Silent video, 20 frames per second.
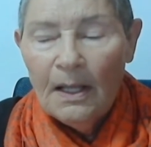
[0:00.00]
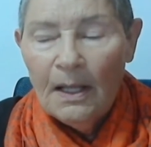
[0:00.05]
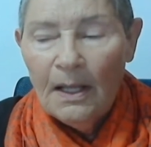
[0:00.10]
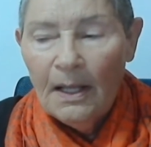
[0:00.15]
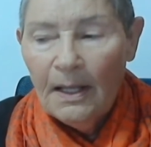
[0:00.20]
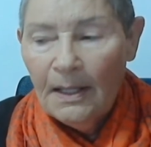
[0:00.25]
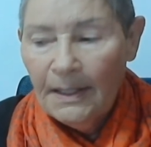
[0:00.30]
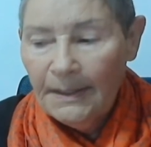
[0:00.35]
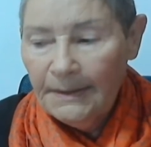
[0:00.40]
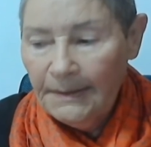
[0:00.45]

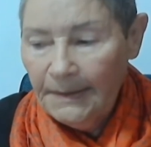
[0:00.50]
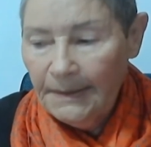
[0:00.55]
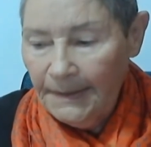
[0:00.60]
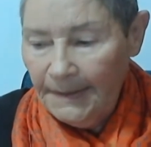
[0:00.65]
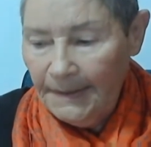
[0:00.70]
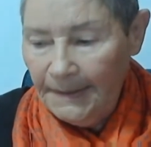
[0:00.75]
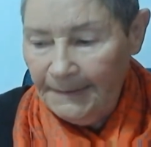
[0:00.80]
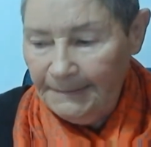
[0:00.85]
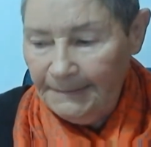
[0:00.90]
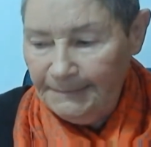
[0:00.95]
And
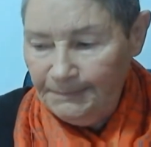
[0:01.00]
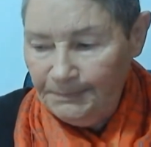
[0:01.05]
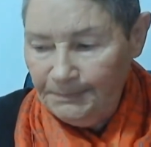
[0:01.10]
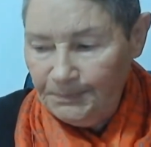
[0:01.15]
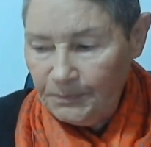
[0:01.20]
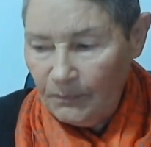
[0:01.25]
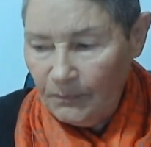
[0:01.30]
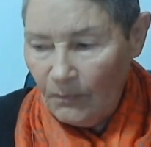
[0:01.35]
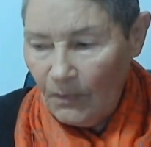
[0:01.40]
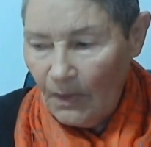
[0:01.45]

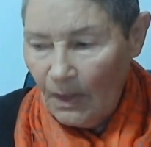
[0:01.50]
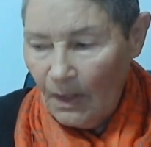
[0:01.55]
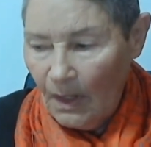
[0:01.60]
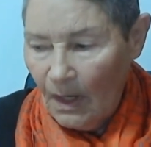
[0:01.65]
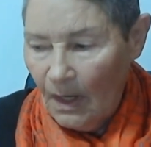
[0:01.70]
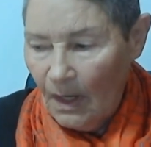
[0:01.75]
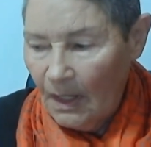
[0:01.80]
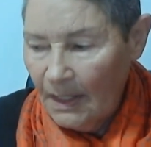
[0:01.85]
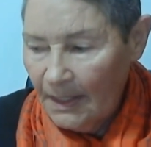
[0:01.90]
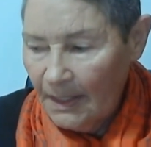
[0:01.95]

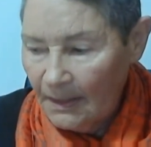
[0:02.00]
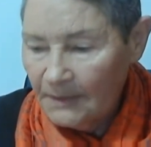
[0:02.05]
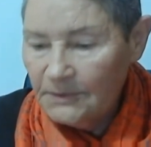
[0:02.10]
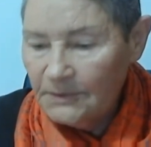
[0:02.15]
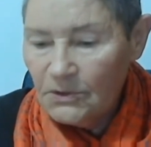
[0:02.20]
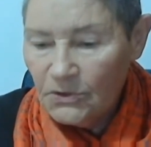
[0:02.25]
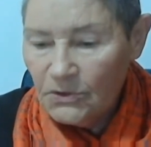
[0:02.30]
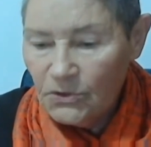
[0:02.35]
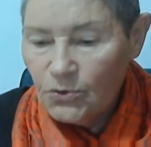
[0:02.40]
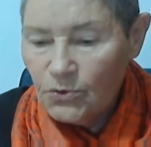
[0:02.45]
I
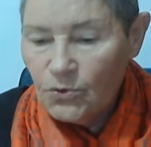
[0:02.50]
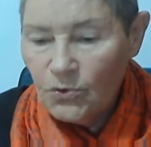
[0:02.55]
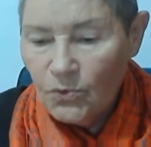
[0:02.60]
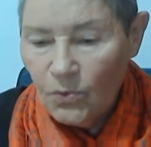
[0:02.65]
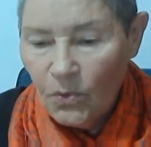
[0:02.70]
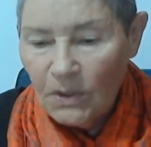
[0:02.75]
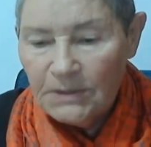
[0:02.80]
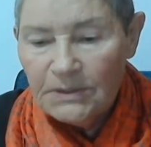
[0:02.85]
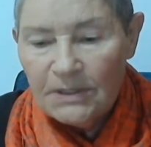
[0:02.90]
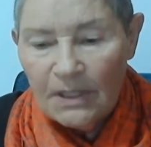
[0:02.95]
understood
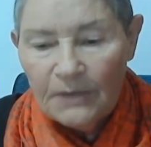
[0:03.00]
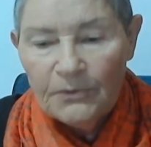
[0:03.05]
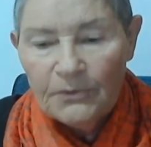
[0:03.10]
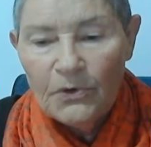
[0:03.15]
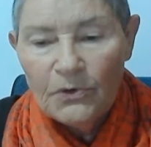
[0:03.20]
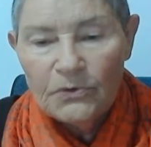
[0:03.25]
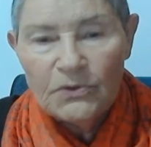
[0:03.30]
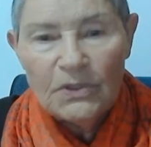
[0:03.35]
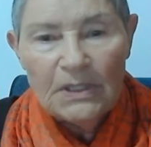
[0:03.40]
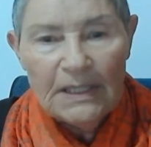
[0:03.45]
once I
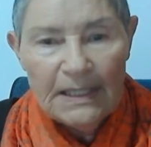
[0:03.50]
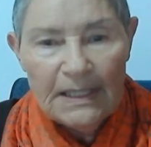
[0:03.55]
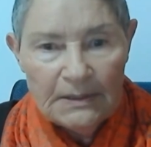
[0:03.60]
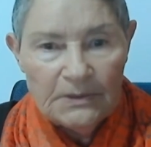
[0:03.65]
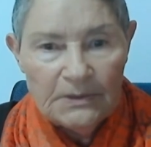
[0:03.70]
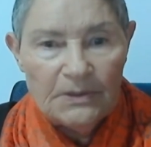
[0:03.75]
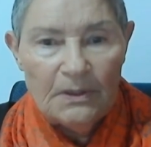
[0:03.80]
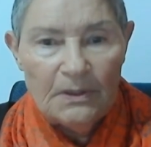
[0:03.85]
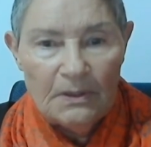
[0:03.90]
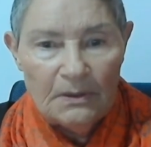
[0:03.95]
wrote a
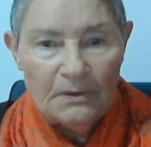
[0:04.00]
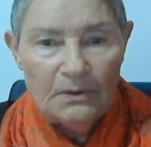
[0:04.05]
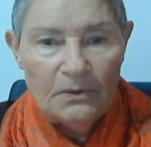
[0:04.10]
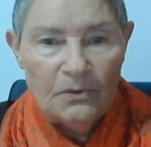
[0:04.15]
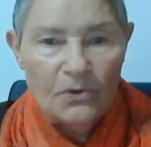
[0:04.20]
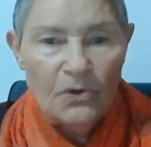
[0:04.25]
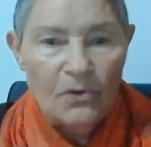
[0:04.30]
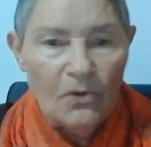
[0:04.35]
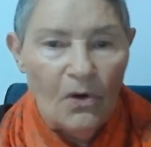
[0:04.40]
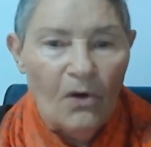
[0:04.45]
letter, you
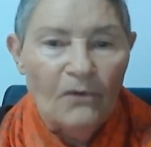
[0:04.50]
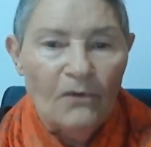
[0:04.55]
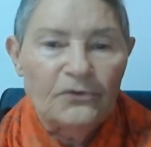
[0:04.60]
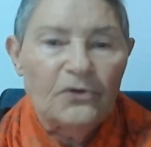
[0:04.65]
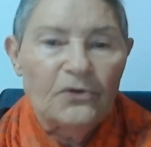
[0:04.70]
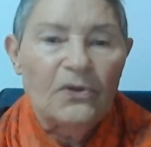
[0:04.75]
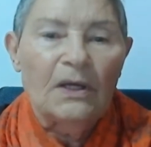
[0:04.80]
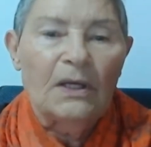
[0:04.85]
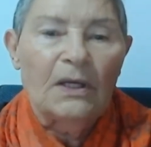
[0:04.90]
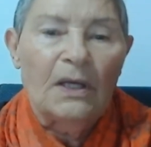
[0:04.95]
know, after
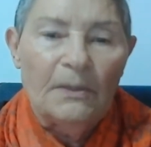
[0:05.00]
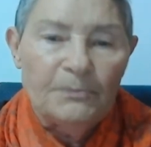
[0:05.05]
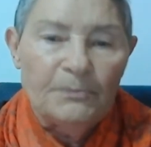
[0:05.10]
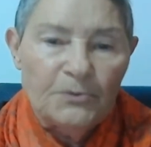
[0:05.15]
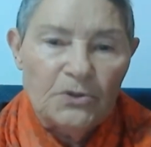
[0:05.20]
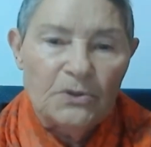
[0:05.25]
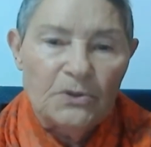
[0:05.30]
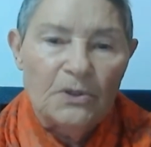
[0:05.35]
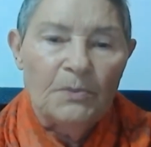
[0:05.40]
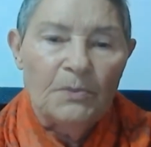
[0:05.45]
they
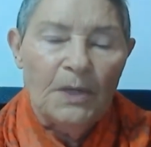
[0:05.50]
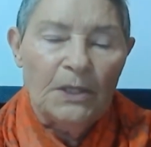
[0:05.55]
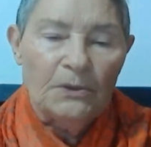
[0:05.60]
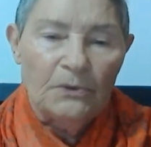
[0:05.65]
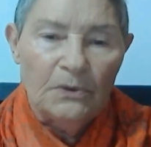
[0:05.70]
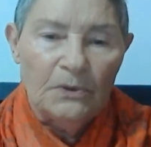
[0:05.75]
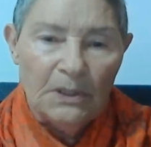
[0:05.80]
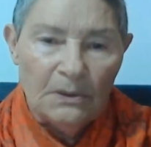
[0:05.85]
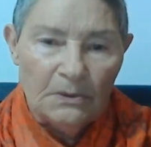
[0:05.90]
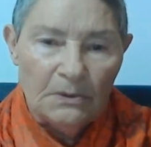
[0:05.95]
captured the man
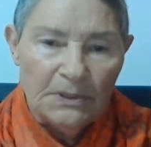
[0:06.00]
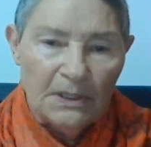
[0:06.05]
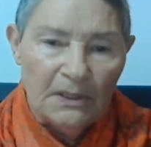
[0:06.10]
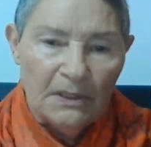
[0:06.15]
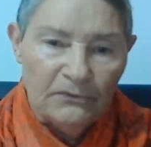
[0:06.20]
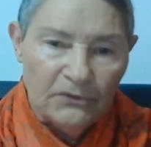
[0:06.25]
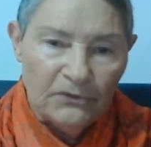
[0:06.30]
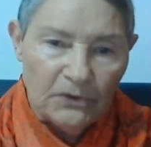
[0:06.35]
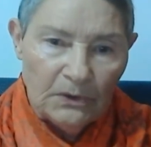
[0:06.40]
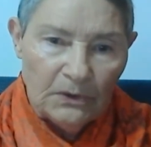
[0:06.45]
who killed
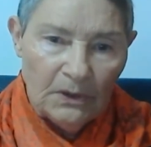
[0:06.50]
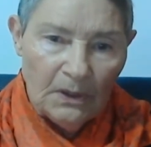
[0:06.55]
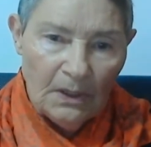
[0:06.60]
David,